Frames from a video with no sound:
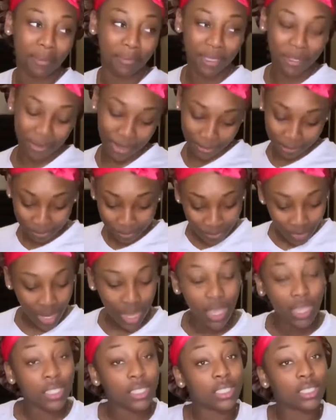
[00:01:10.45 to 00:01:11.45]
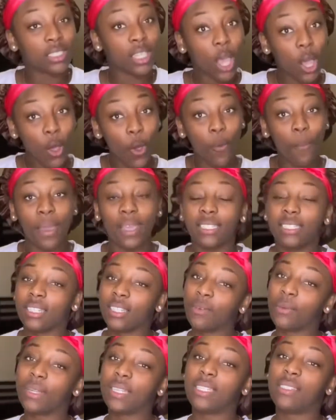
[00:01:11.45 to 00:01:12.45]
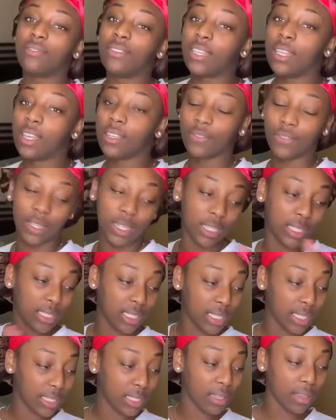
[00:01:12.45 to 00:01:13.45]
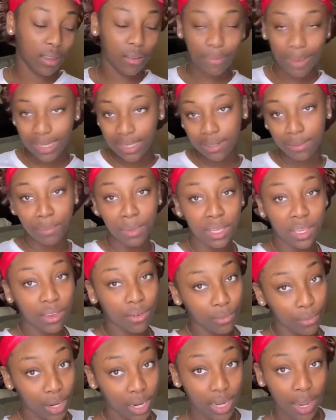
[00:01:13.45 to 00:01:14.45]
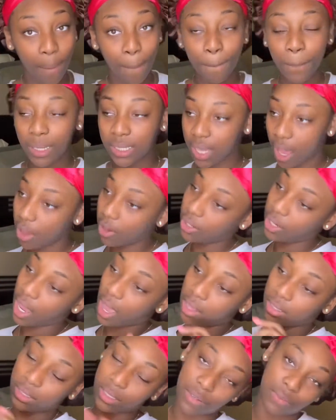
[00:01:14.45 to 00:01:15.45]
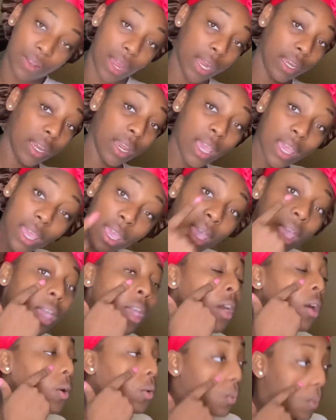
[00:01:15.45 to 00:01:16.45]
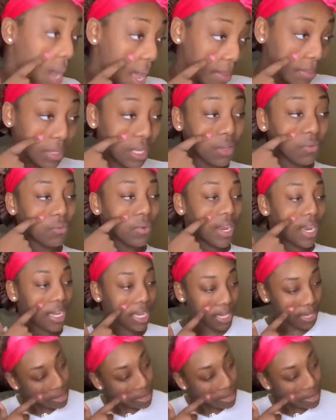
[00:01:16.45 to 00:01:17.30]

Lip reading: Anyway. So basically what this video finna consist of, basically me getting ready. I'm gonna be talking to y'all and stuff like that while I'm getting ready.